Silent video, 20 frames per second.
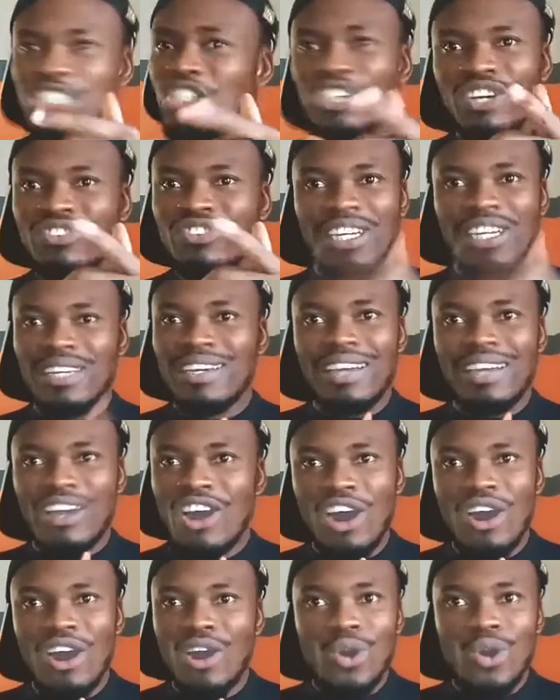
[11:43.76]
I do not take a
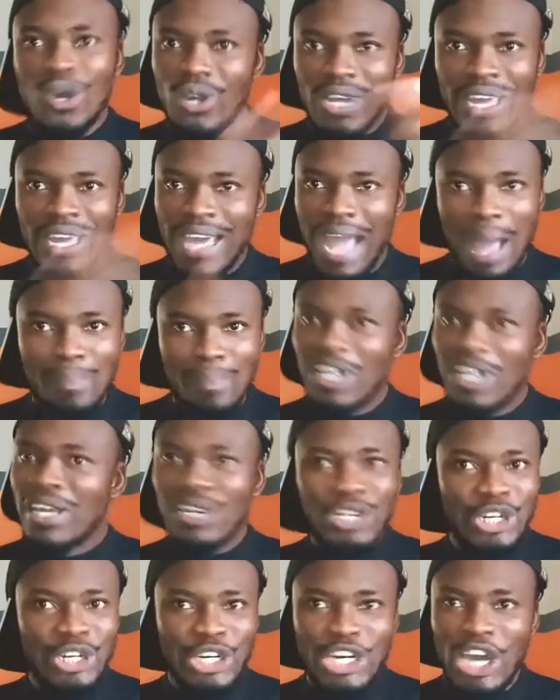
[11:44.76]
car or a cab.
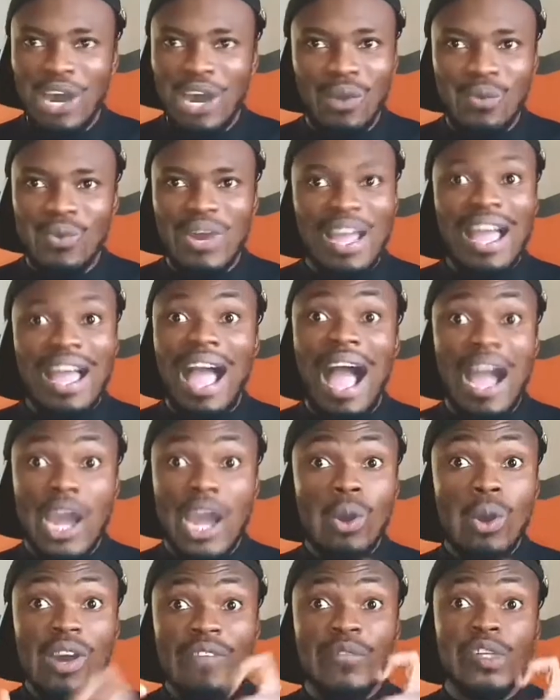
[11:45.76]
No,
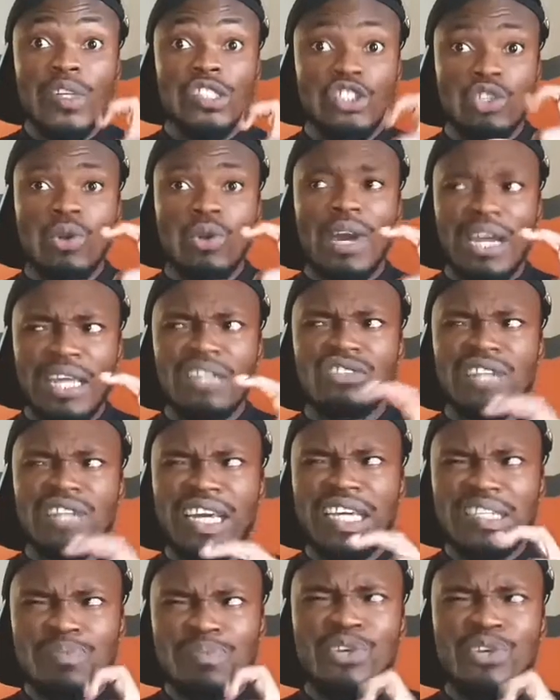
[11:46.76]
I go up so I
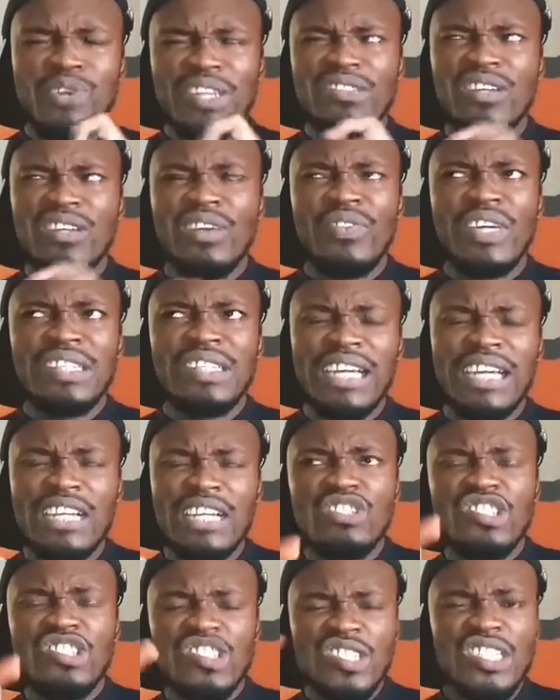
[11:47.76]
get to experience certain things.
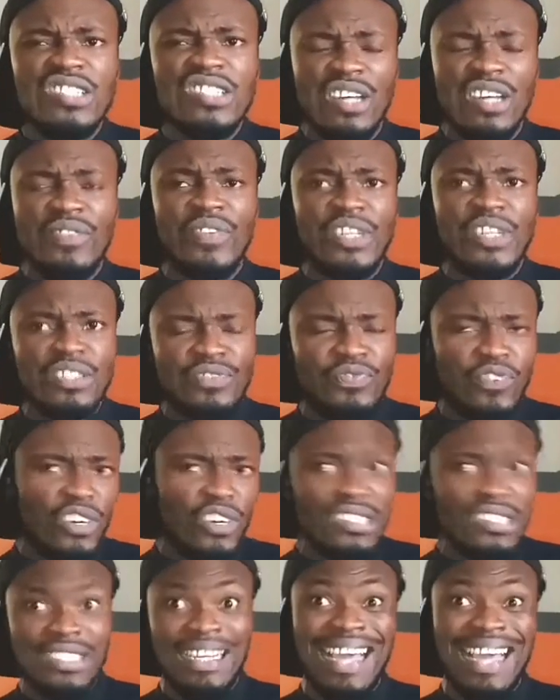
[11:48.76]
I get to see certain things
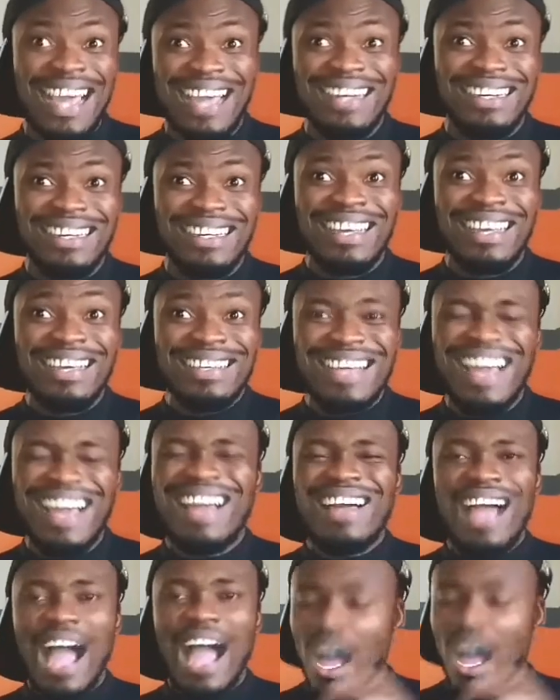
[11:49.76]
firsthand.
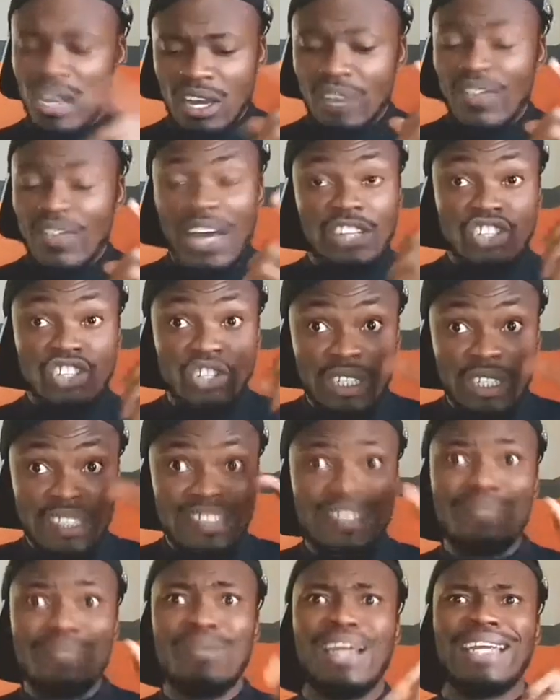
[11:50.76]
Yeah, I got that
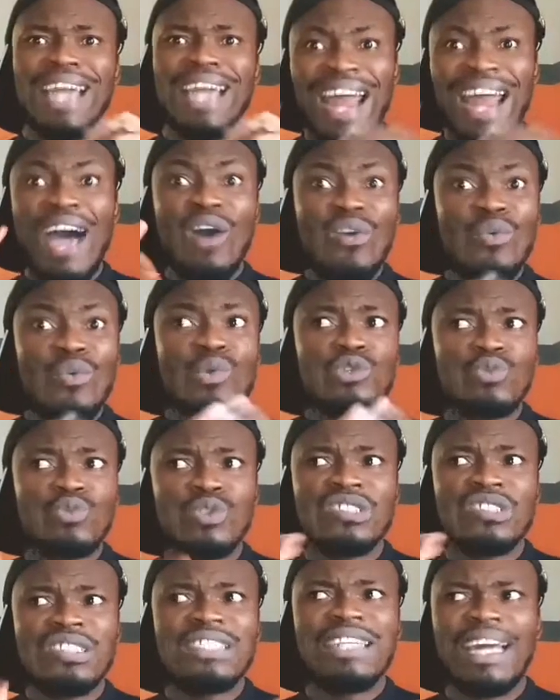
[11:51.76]
journalistic mind, and I
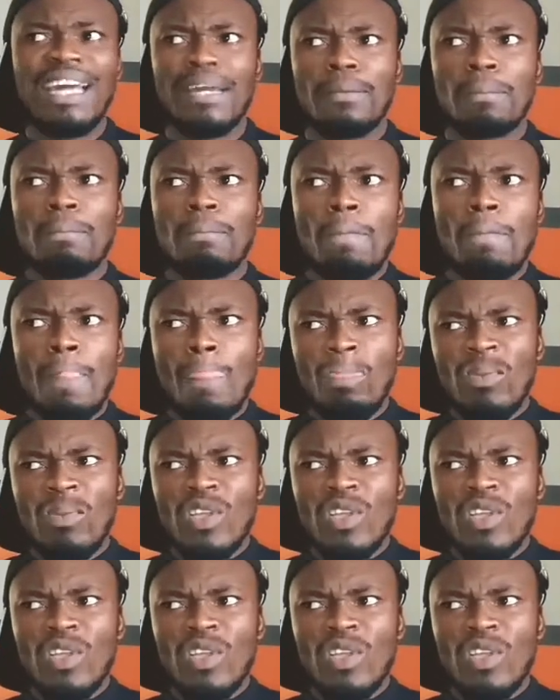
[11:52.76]
always want to see like